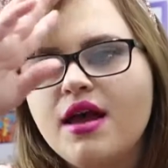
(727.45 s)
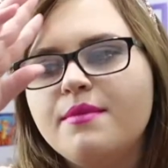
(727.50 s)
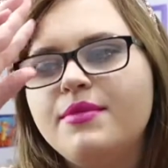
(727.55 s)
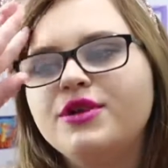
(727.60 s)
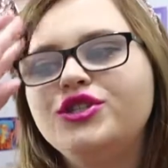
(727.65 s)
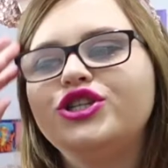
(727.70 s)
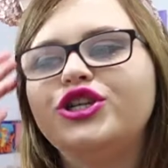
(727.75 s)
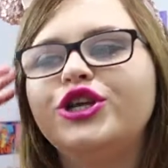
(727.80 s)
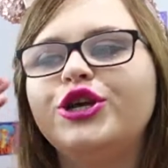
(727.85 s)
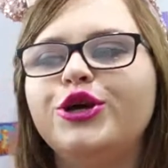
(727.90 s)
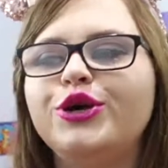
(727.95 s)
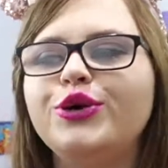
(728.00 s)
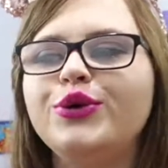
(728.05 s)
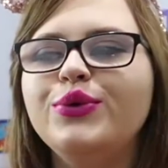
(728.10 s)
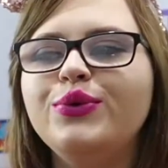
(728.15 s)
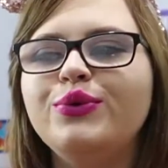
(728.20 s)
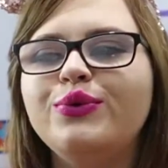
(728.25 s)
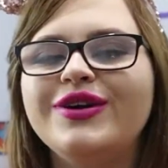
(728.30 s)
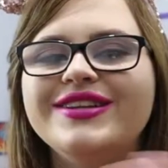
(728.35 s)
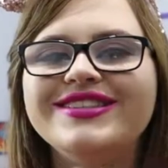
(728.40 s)
But
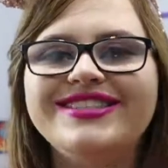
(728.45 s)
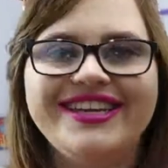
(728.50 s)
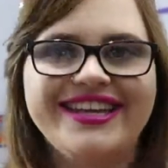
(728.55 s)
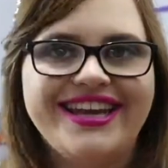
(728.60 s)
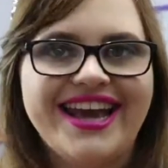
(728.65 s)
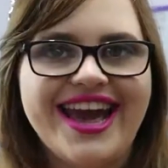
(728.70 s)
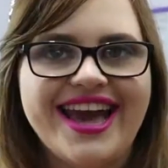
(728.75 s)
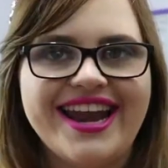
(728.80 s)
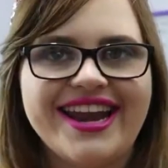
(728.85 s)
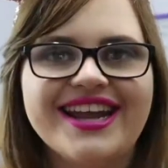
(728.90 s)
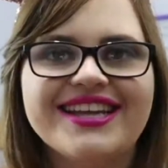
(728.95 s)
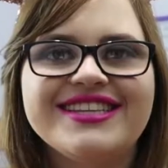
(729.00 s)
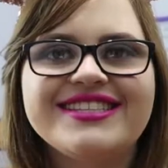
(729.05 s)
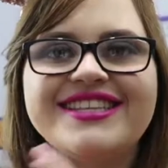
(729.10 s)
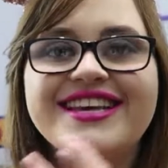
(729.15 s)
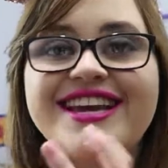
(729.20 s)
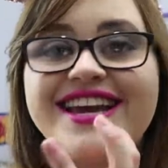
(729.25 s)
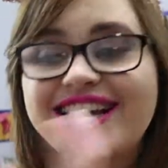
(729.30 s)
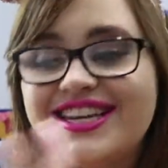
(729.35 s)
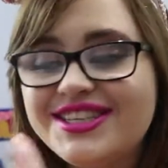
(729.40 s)
2, once again, it's
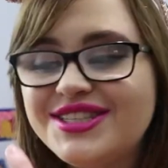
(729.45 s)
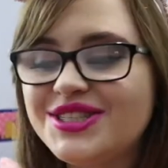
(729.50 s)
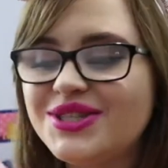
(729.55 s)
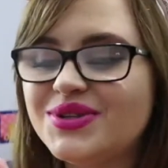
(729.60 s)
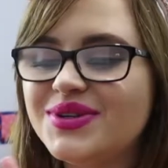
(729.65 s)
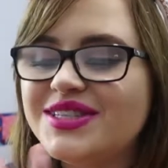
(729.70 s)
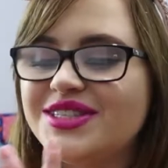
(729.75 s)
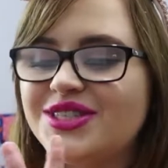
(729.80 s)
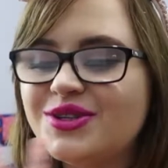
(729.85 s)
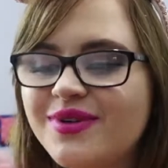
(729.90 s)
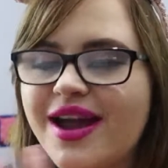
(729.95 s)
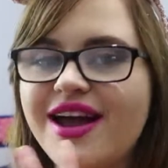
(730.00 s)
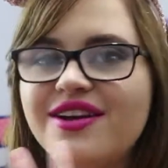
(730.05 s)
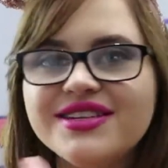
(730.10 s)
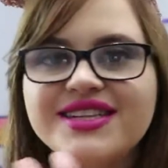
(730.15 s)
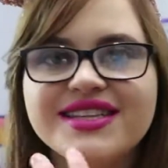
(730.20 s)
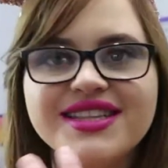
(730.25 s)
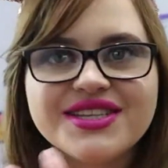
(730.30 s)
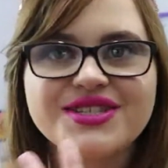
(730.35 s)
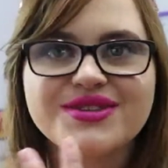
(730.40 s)
the history
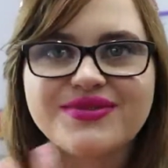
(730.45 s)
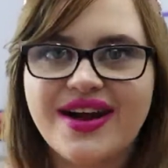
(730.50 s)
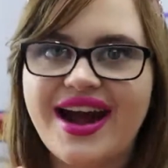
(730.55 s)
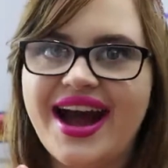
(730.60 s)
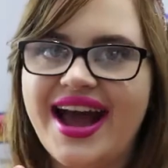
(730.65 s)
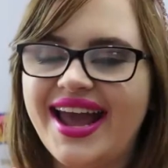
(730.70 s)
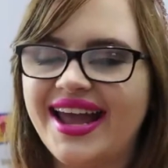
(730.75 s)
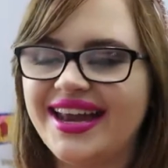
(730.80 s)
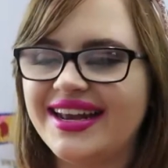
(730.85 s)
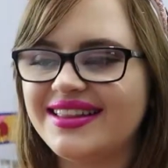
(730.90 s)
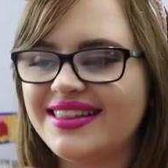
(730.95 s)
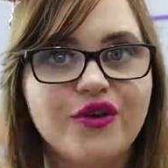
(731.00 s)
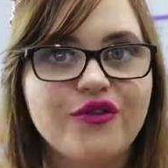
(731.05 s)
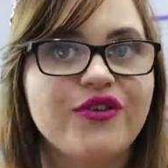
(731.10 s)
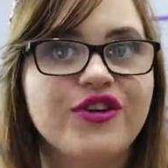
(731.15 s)
surrounding this ride.